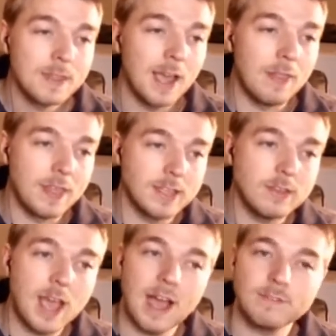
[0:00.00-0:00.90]
And then
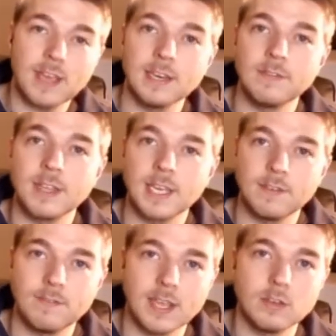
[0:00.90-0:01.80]
you have kind of the
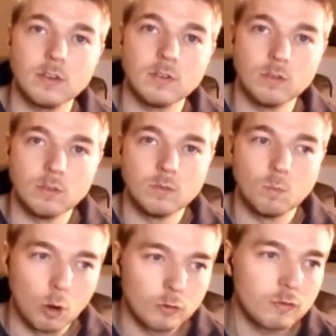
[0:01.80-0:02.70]
conventional
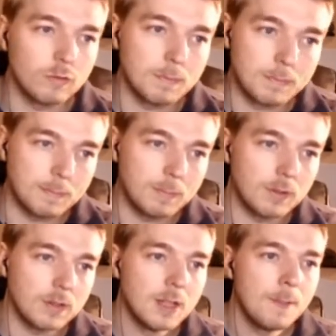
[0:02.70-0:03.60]
Wall Street
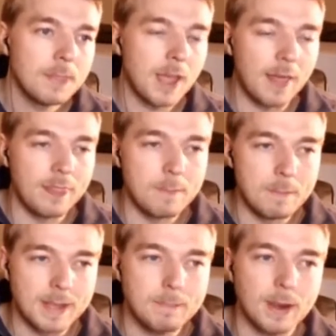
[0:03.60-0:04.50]
people. And the
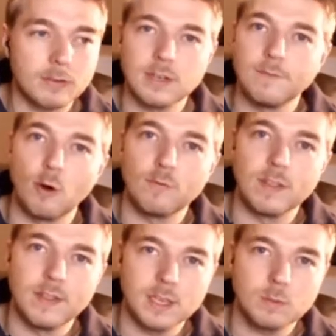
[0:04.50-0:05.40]
main person involved
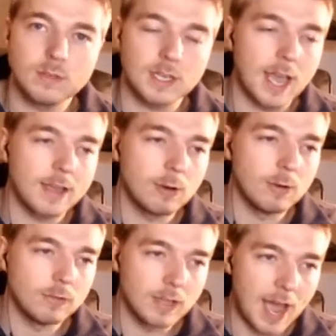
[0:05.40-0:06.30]
in this was a guy
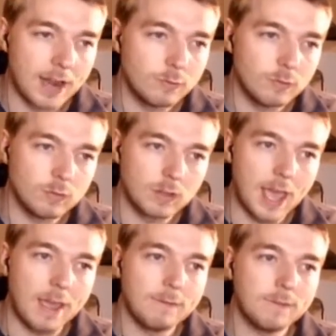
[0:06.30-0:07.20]
called Andrew
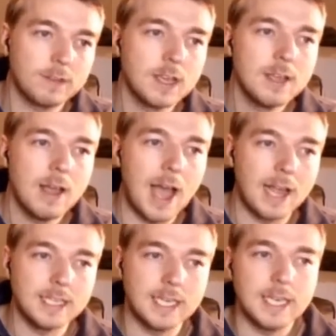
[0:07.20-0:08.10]
Leff.
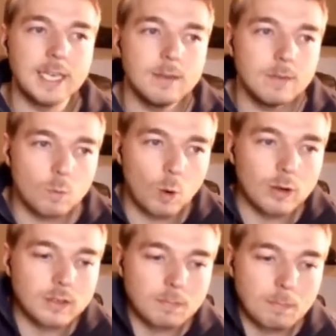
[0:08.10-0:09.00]
And he
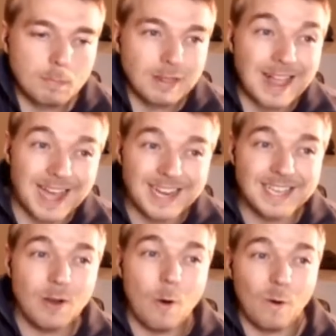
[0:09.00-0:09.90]
was
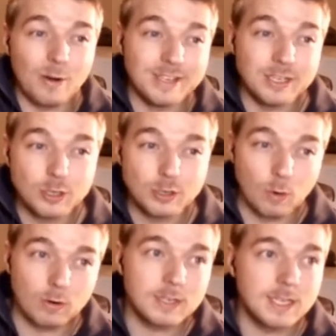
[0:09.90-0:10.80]
planning on
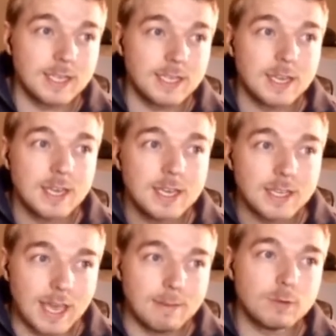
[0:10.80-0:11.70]
shorting
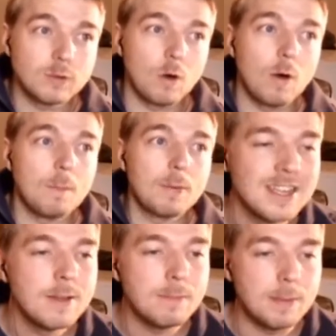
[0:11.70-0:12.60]
GameStop.
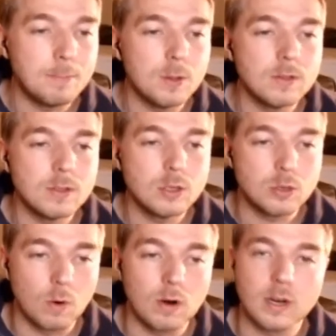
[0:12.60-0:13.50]
People
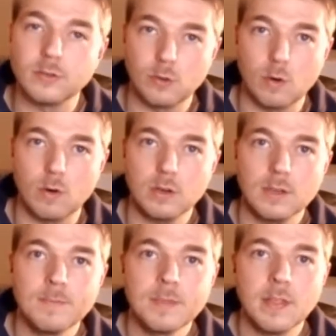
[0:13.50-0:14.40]
short a stock.
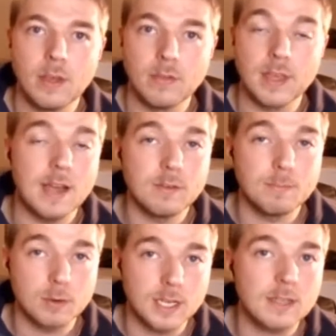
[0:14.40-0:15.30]
Now they have a
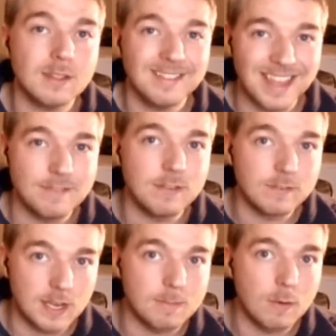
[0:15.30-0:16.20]
particular length of
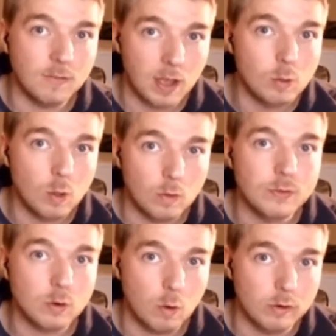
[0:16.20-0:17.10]
time of how long
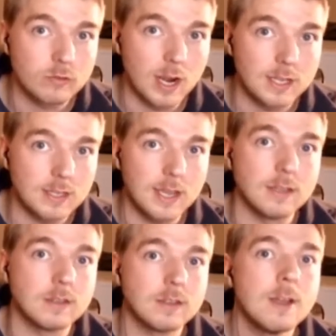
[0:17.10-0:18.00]
their contract
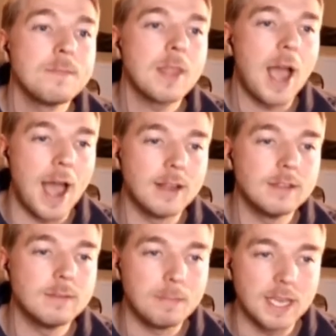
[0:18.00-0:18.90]
is.
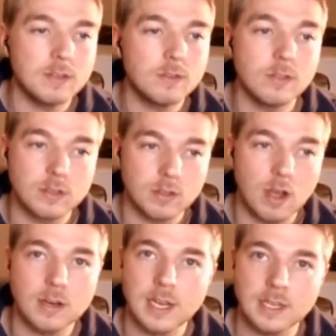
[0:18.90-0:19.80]
And based on the
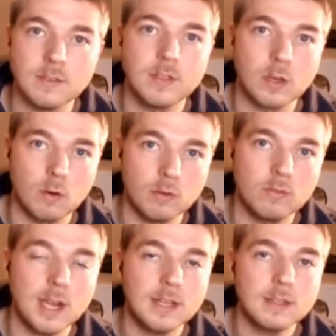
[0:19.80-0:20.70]
start and end of the
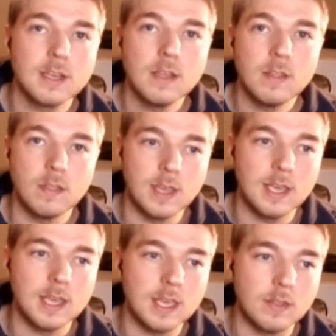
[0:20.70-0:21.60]
contract, they
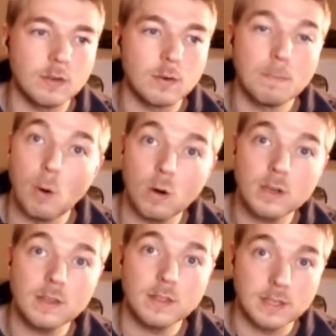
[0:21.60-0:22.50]
either
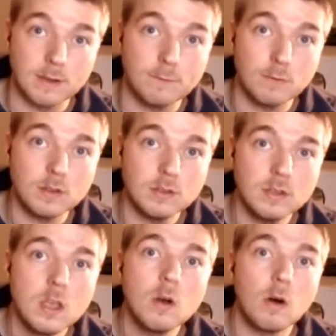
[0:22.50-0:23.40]
pocket the difference
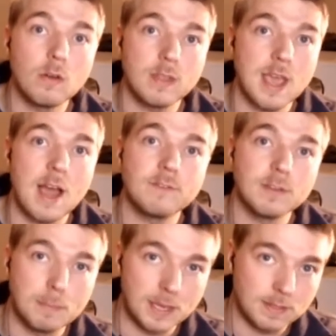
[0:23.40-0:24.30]
or they have to
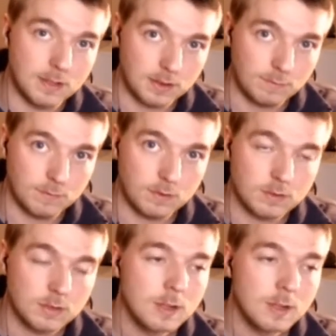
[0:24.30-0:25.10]
pay the difference.